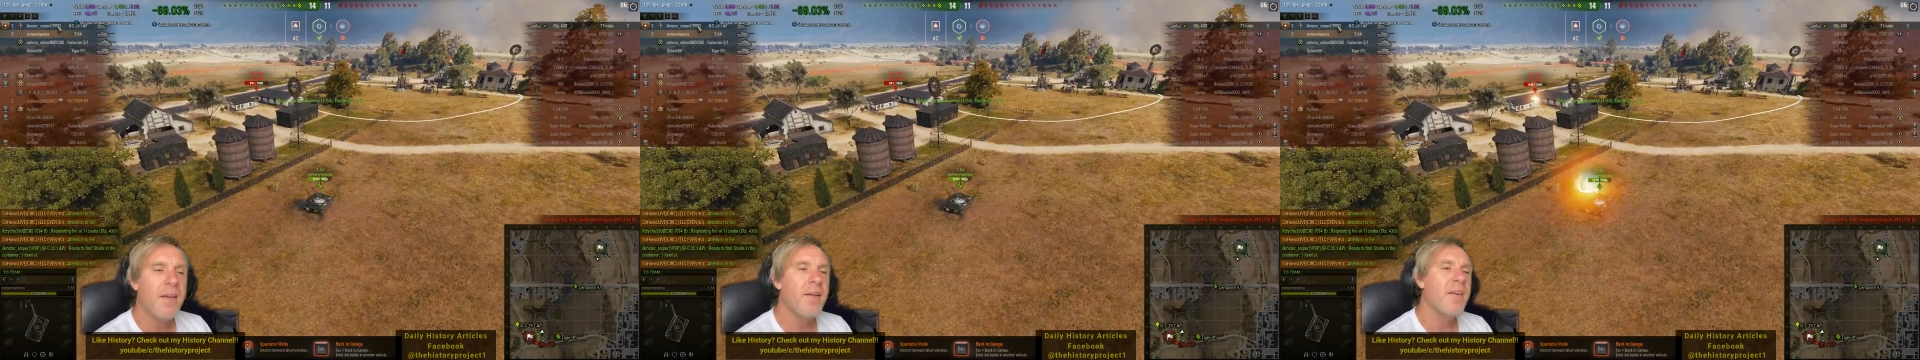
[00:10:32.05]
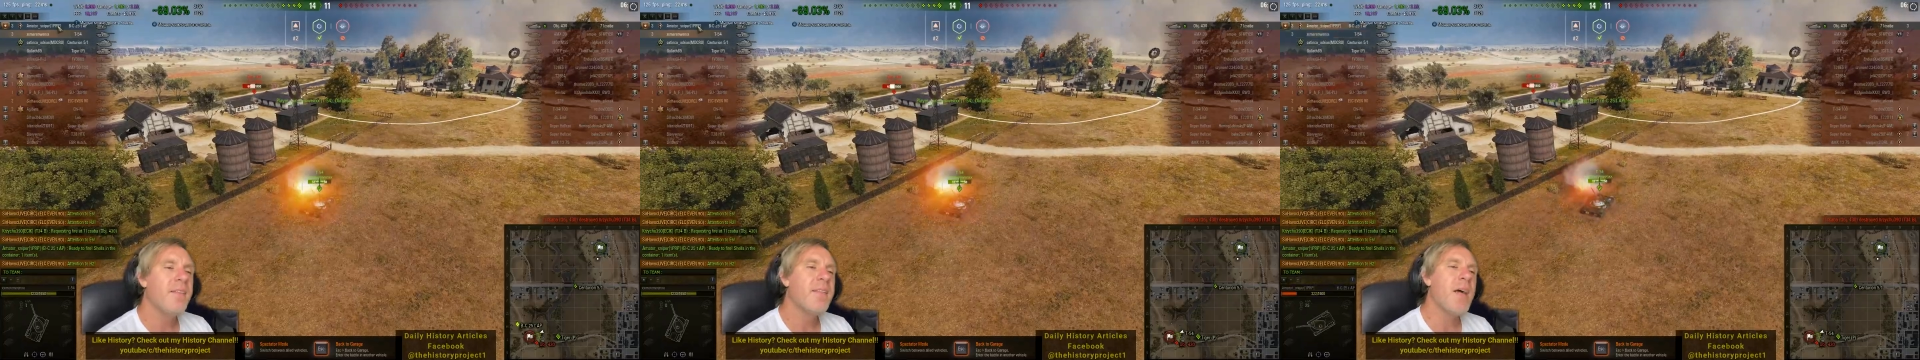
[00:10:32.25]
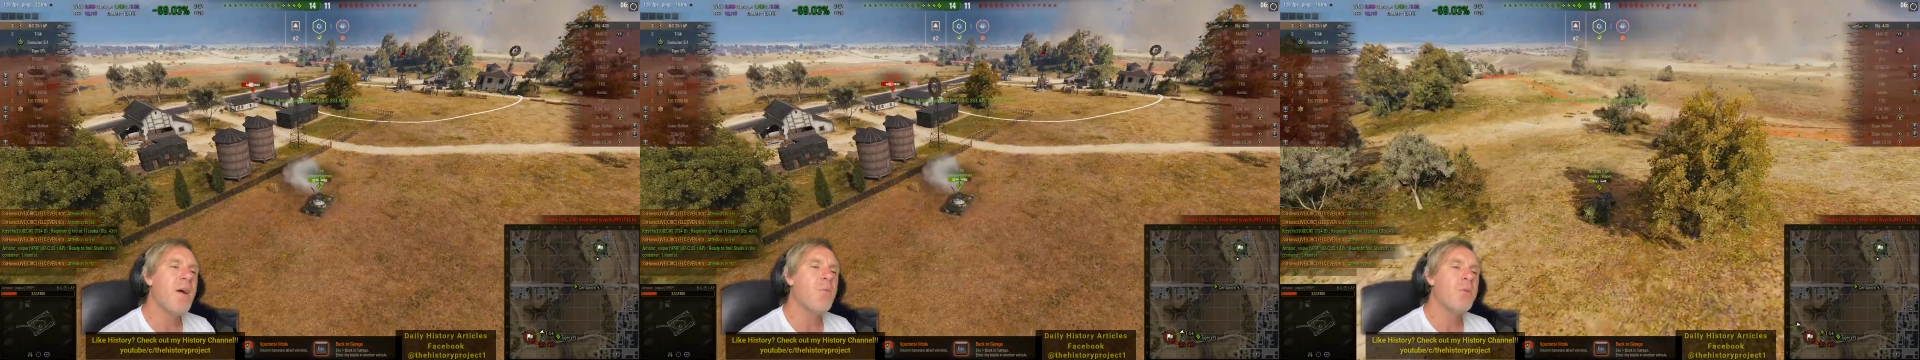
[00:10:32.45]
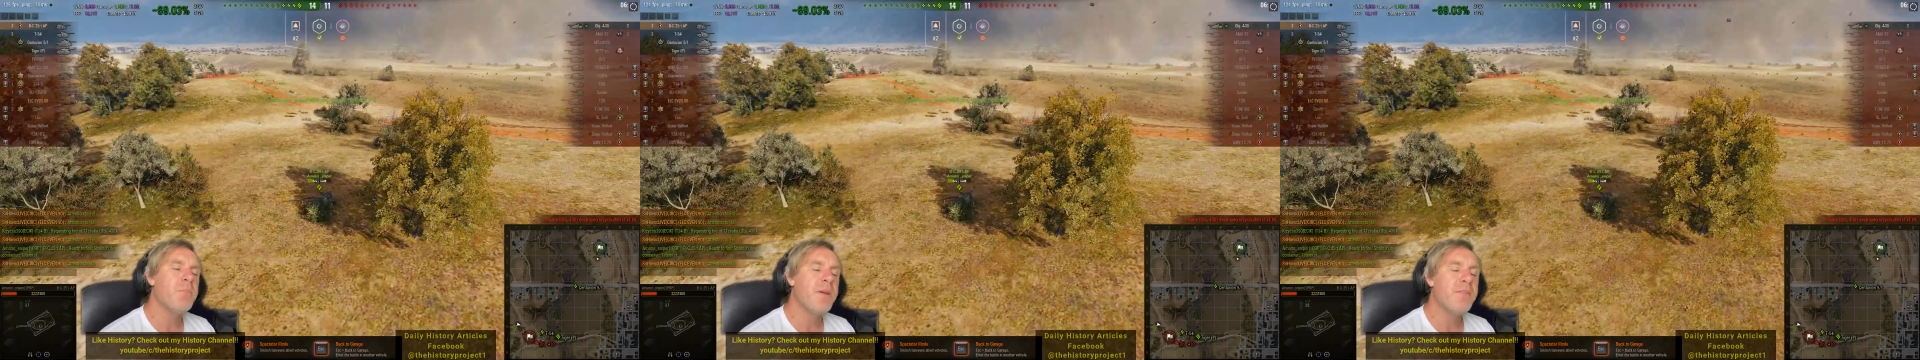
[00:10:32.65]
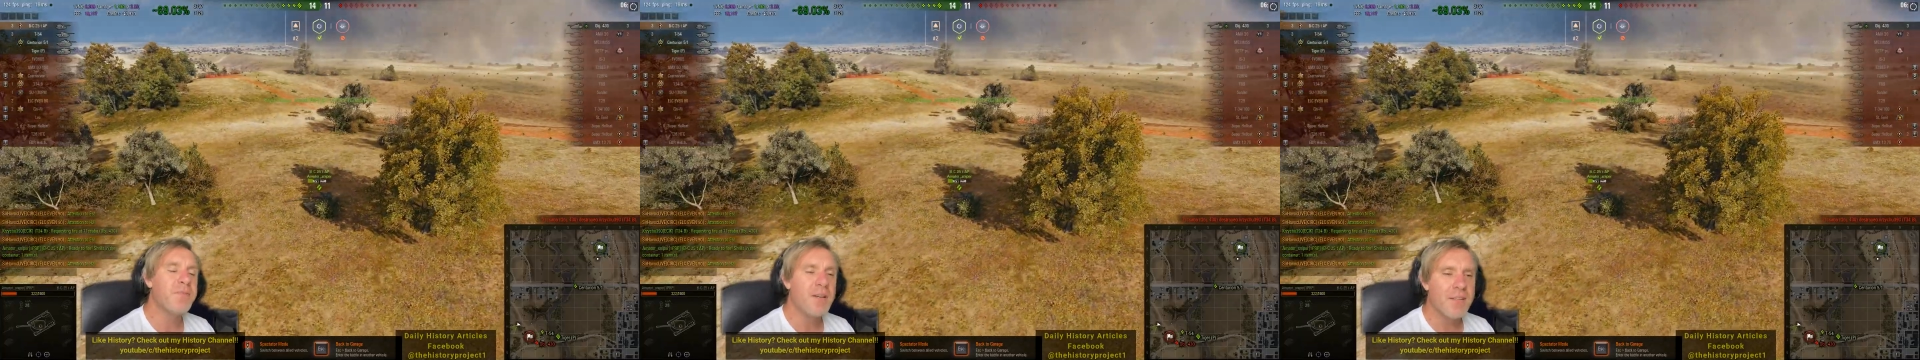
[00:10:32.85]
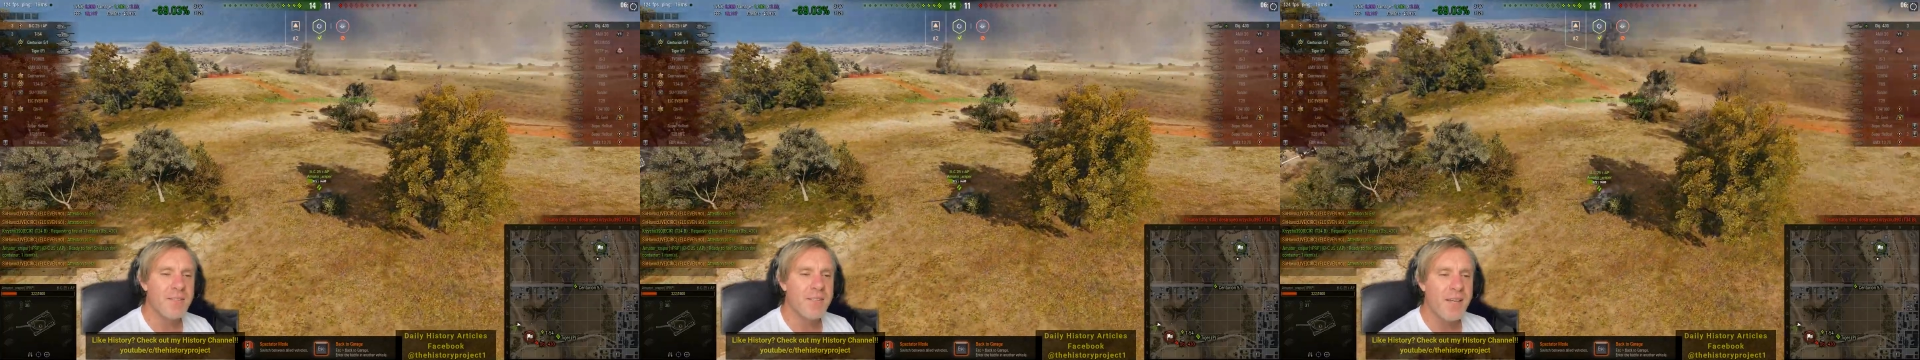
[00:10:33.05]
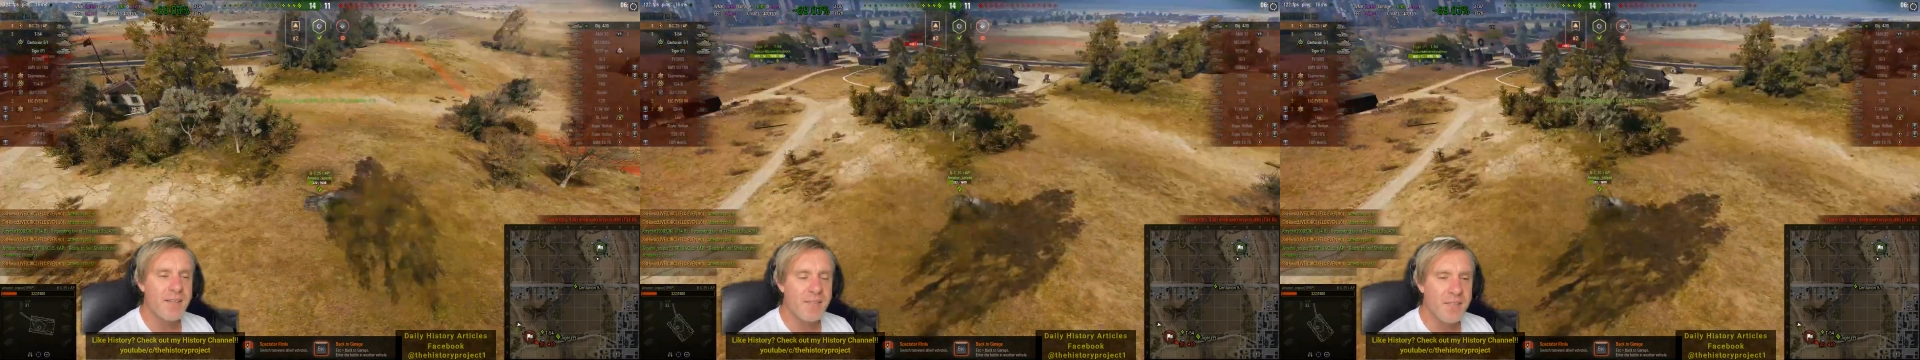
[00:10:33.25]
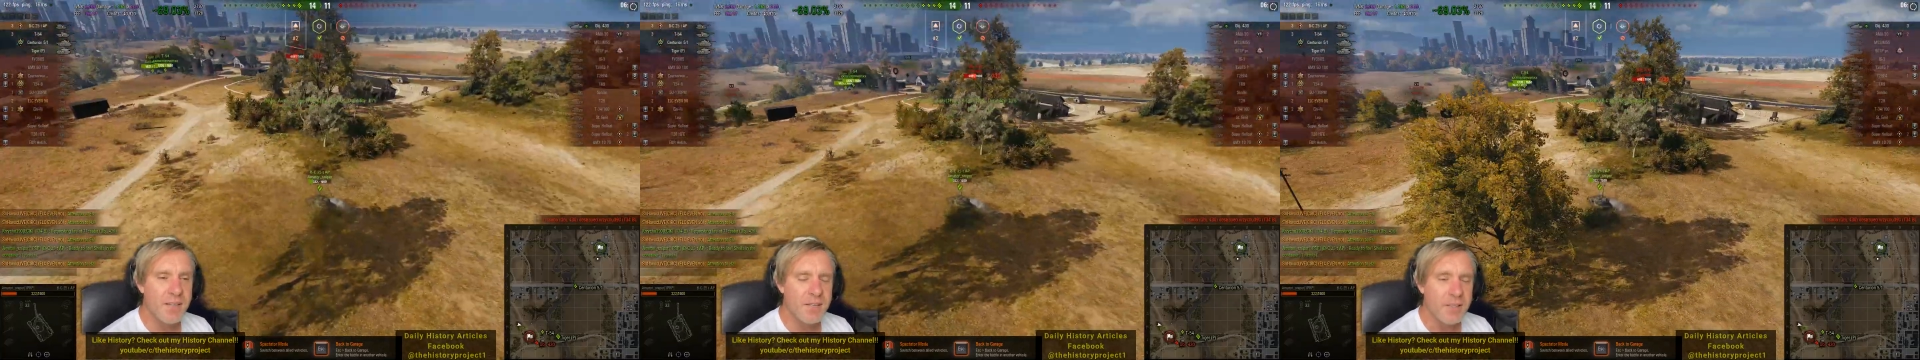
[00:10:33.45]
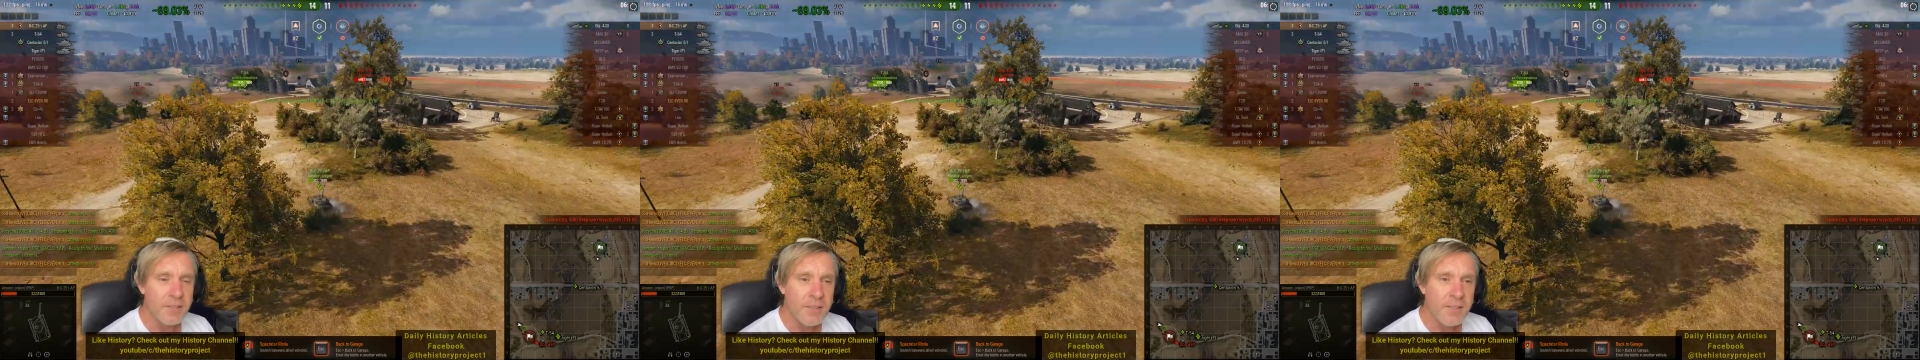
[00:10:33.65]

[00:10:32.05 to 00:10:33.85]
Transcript: that would be fantastic.